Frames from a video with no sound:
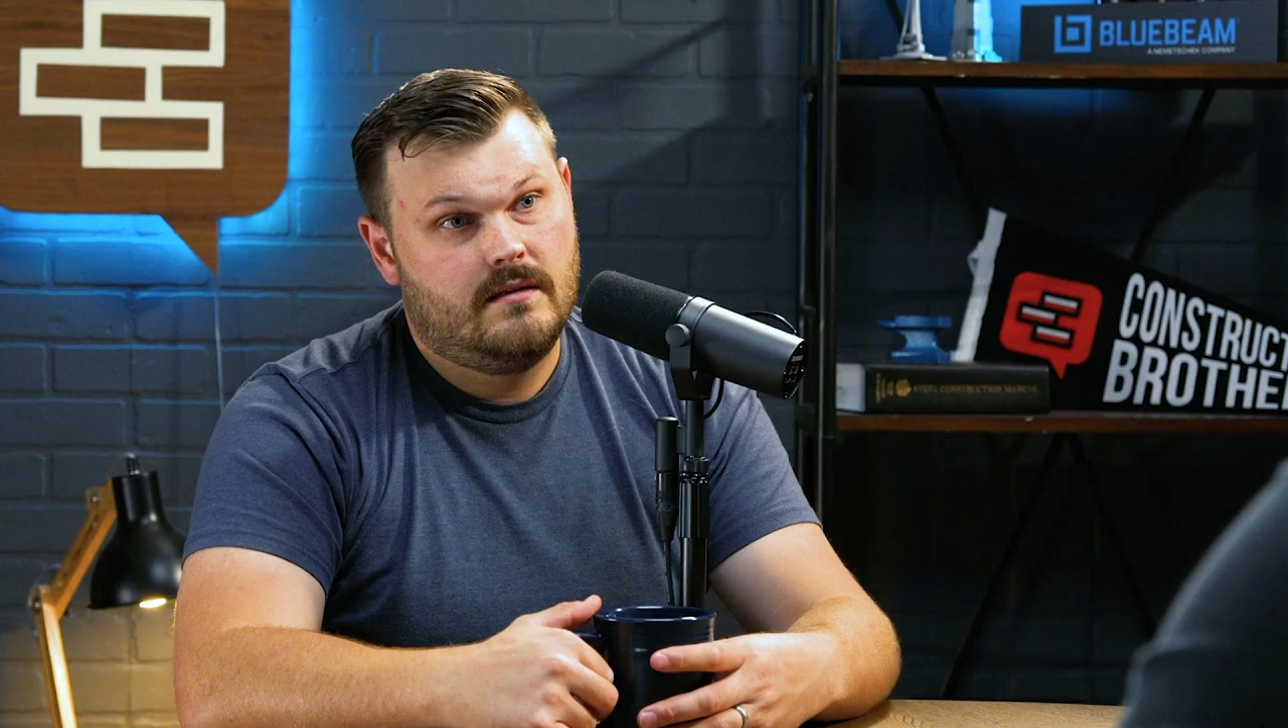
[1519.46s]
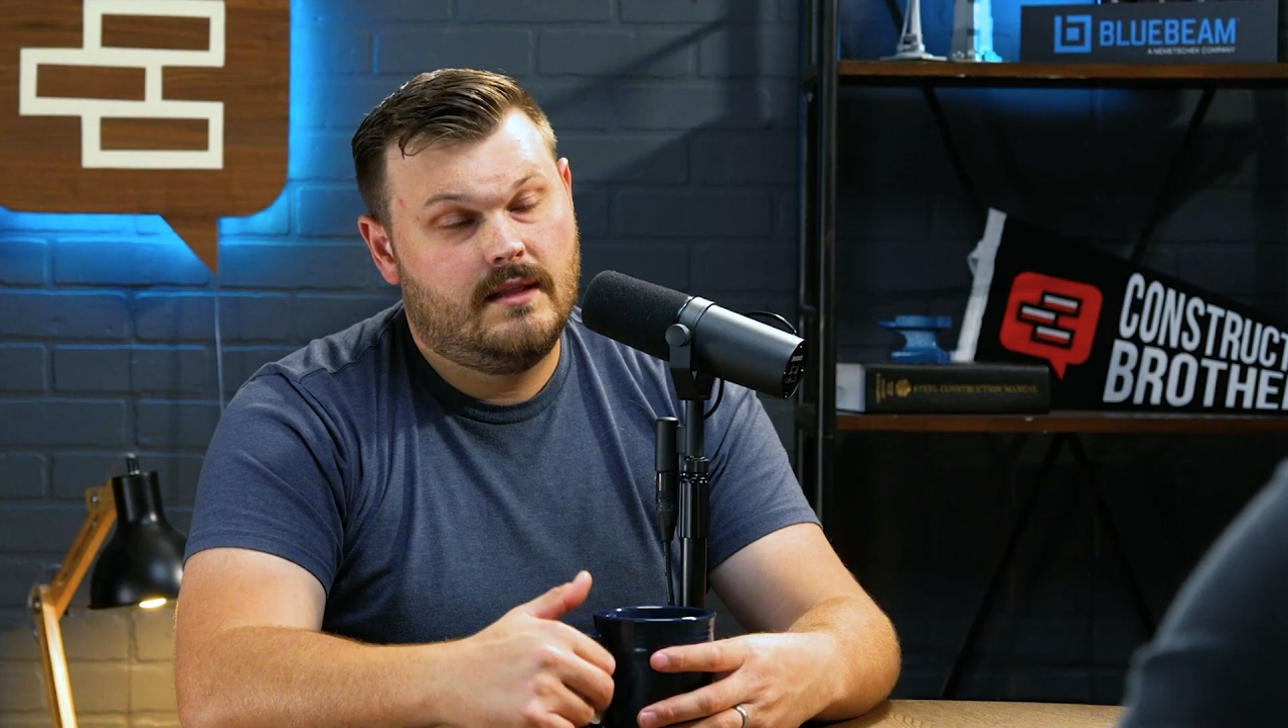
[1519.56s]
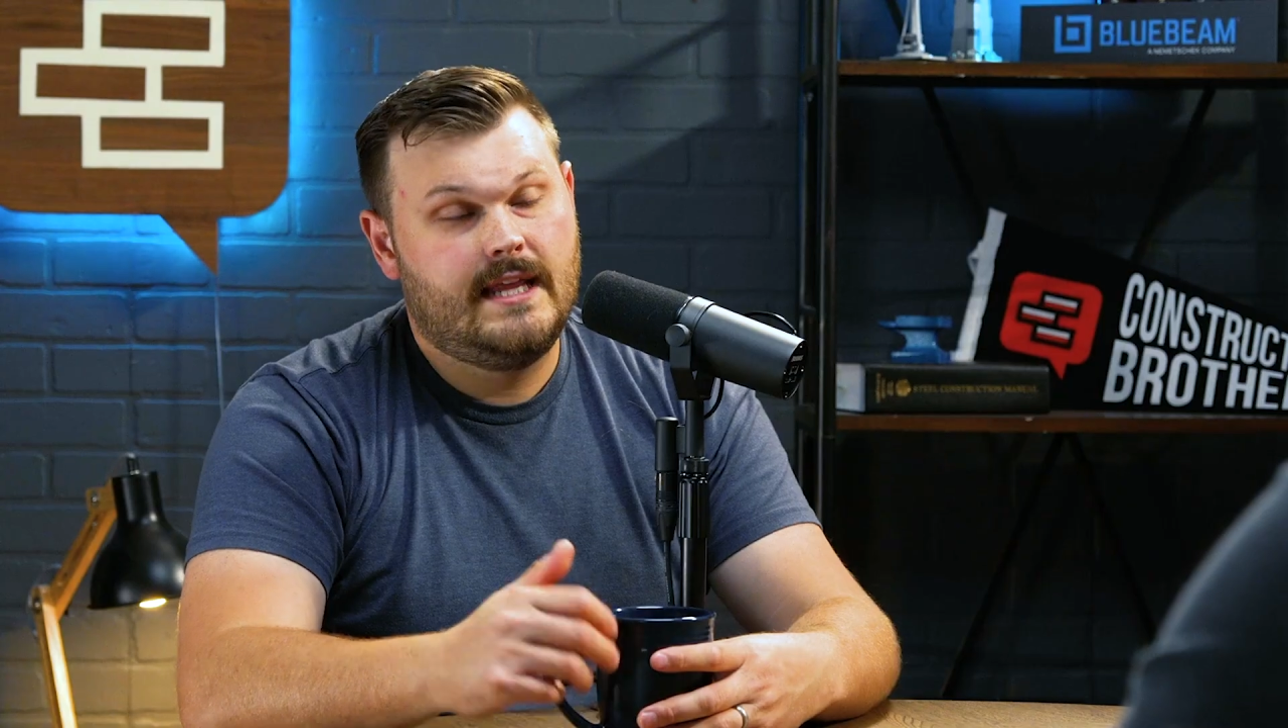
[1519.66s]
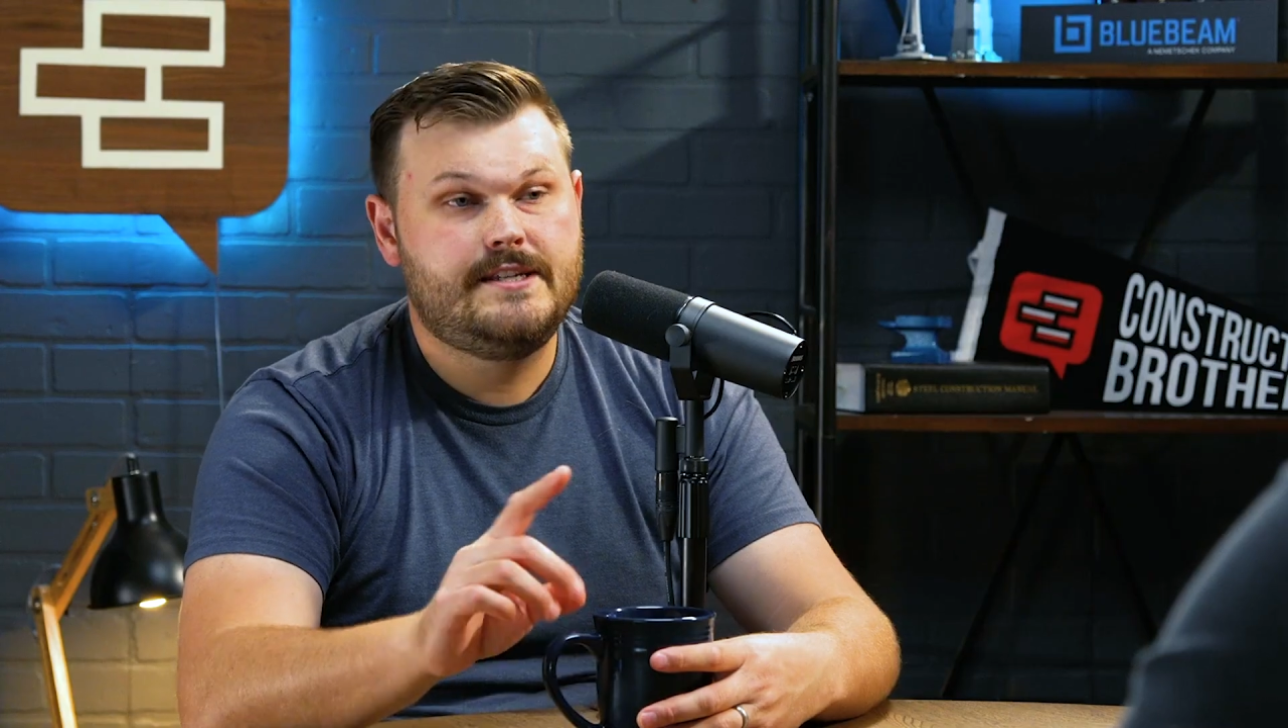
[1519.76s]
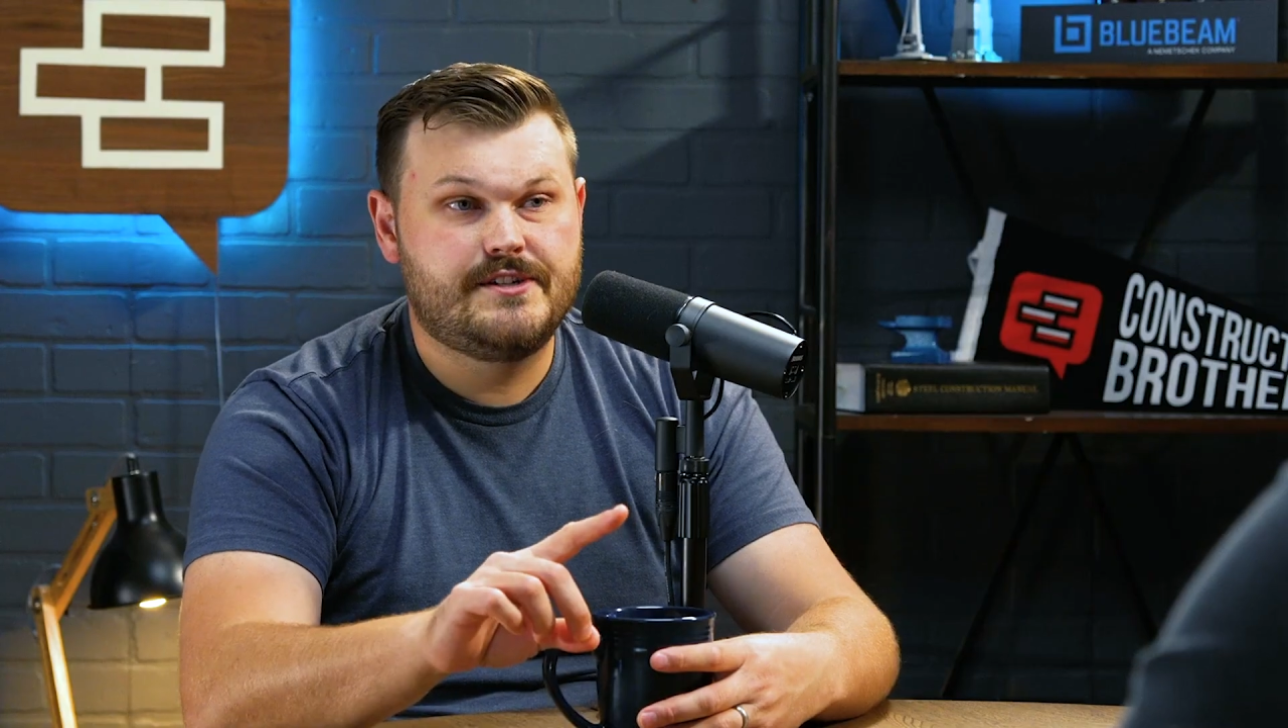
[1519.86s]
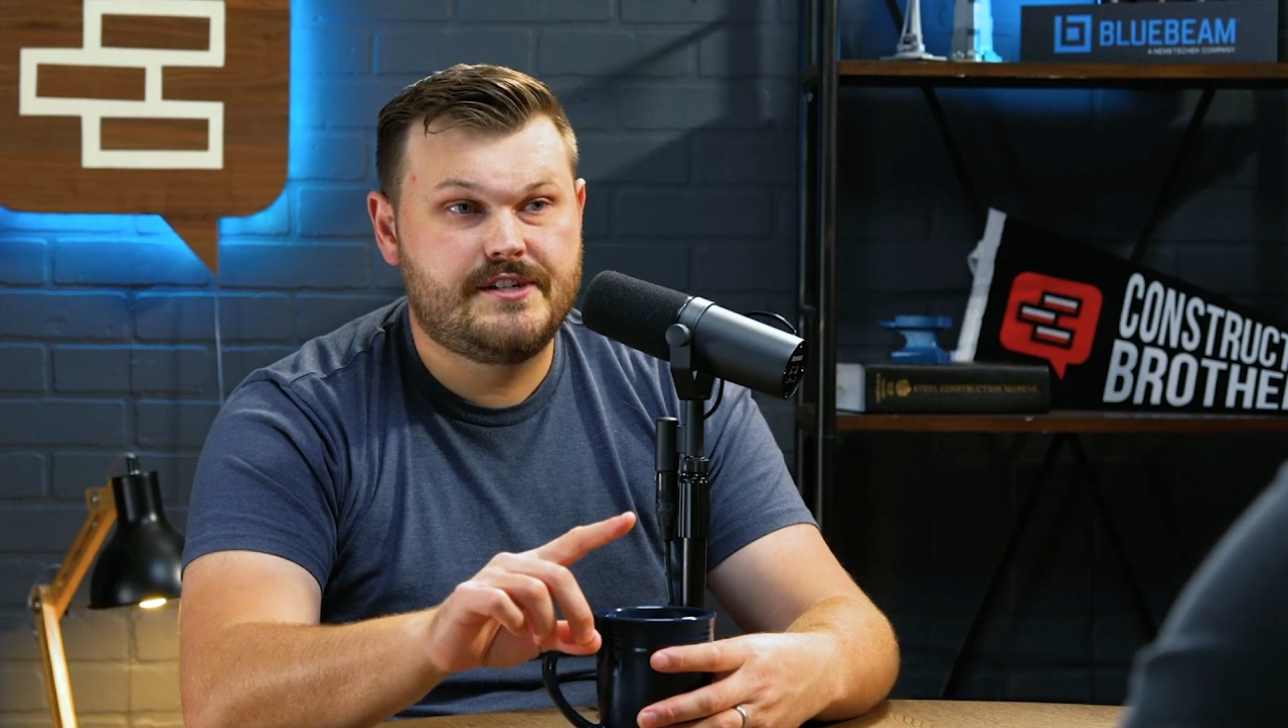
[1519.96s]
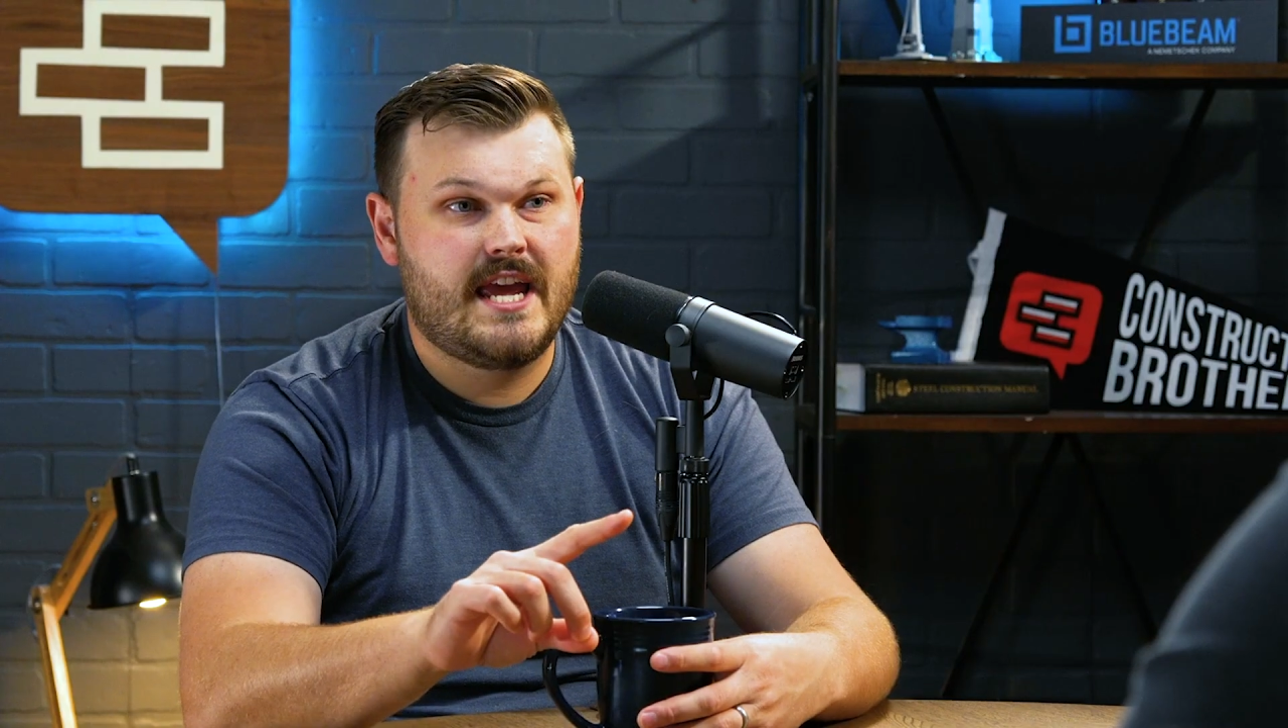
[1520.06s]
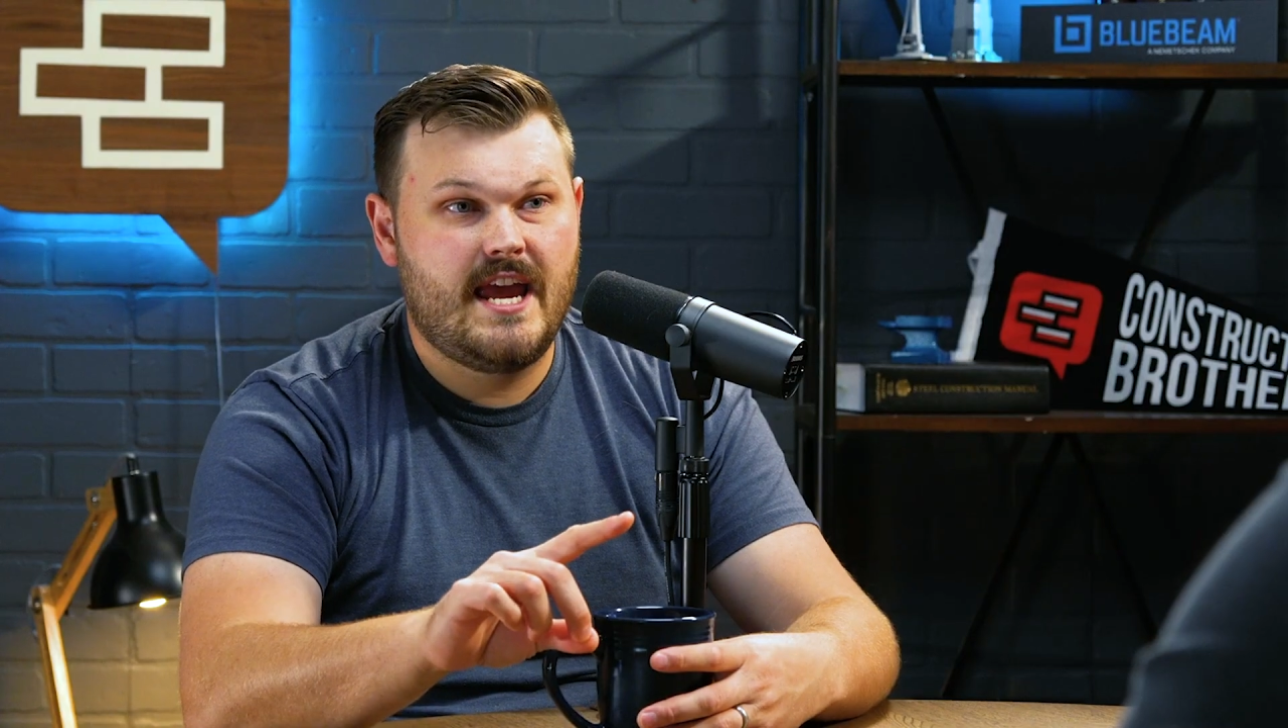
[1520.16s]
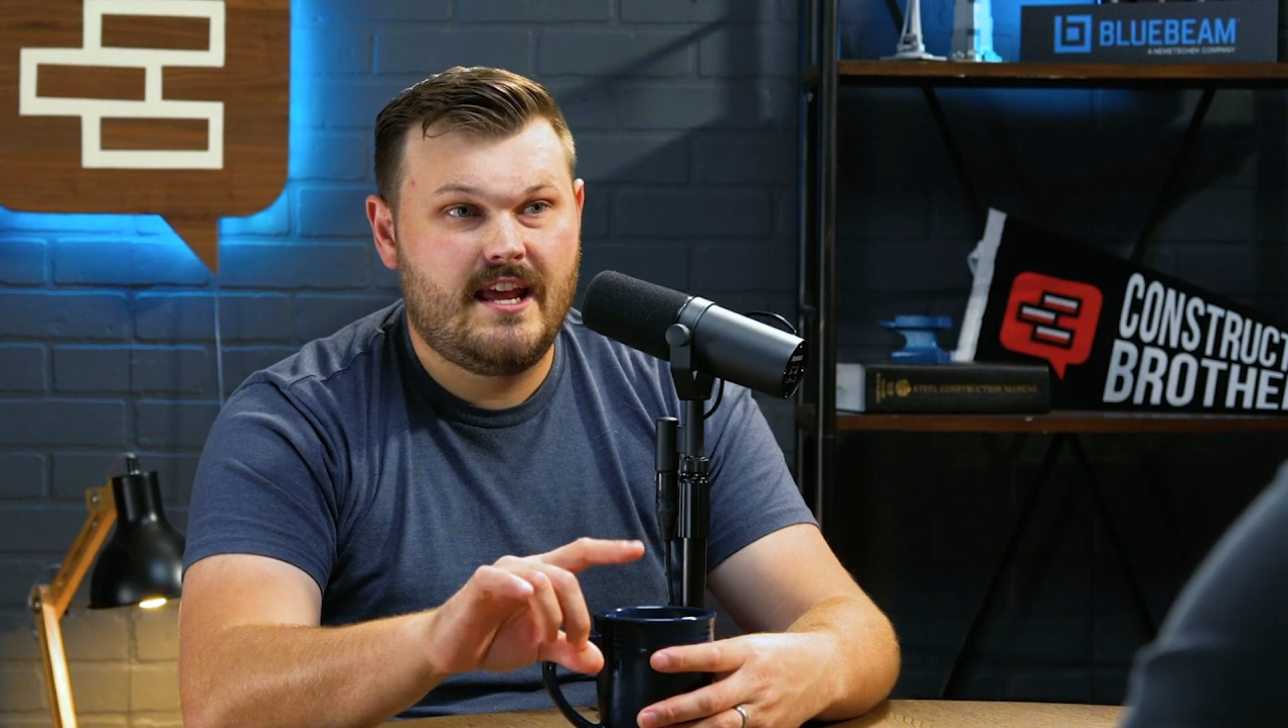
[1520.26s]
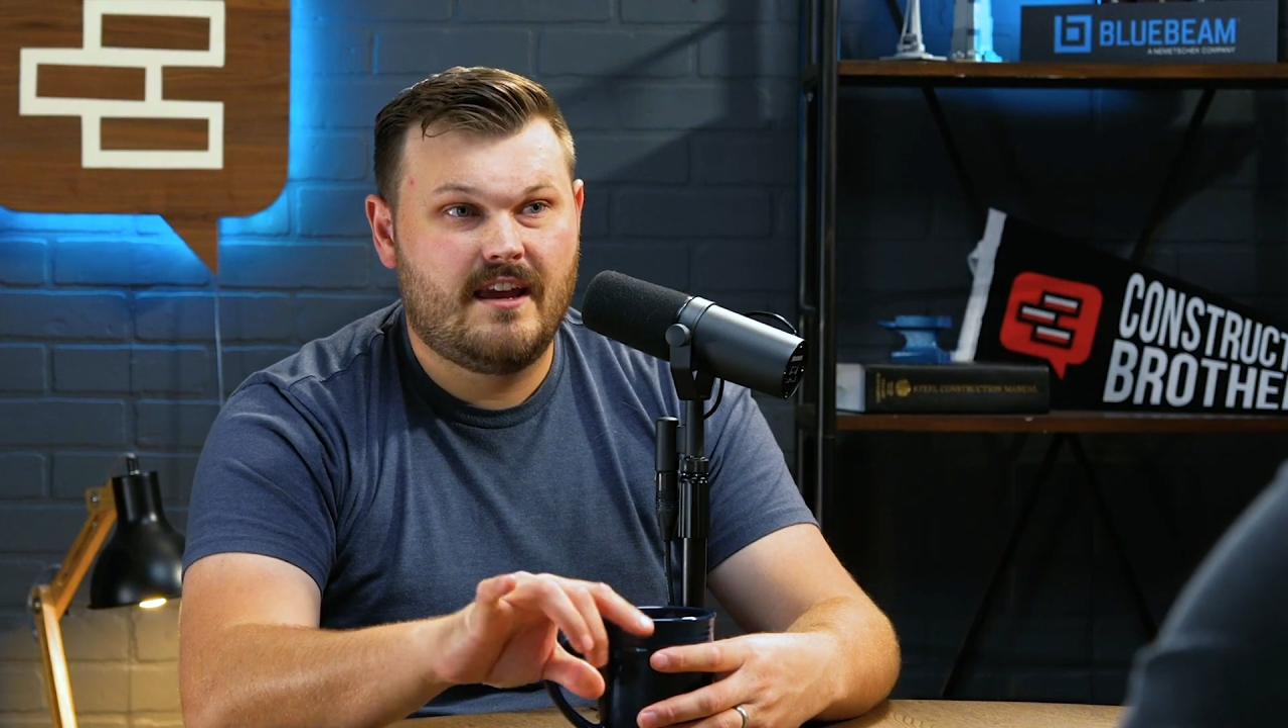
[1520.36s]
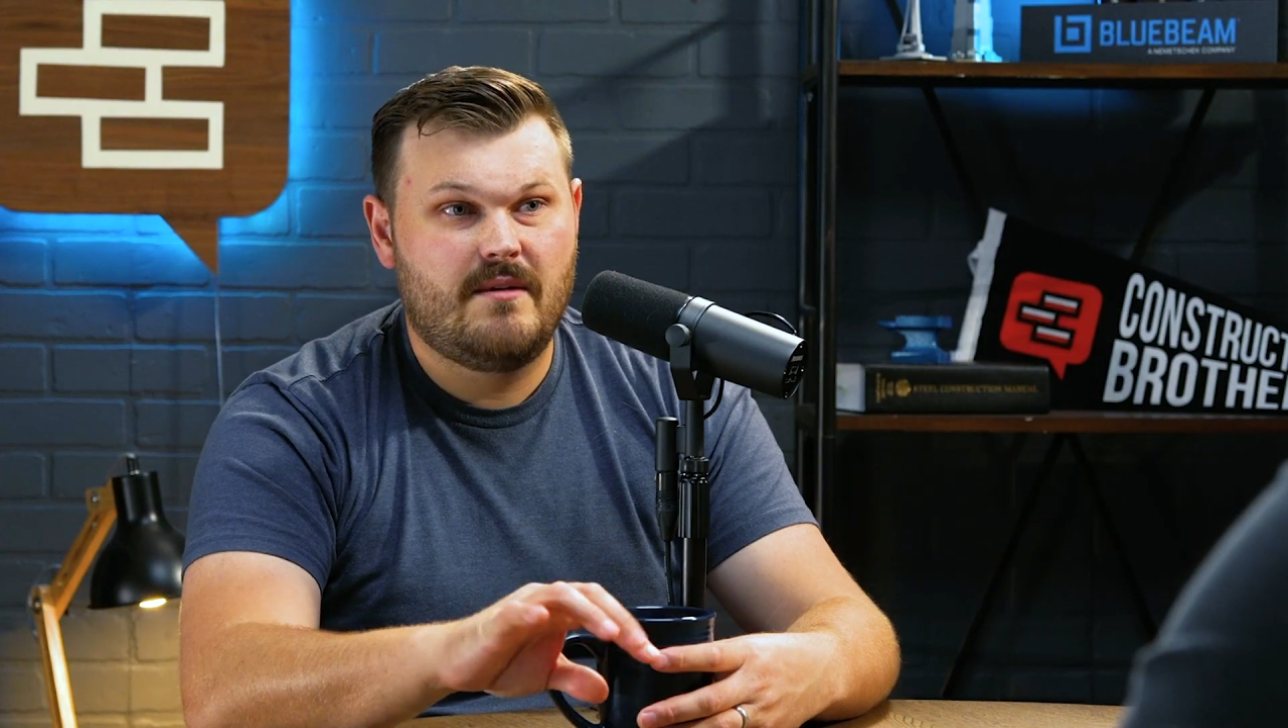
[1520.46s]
Laser scanning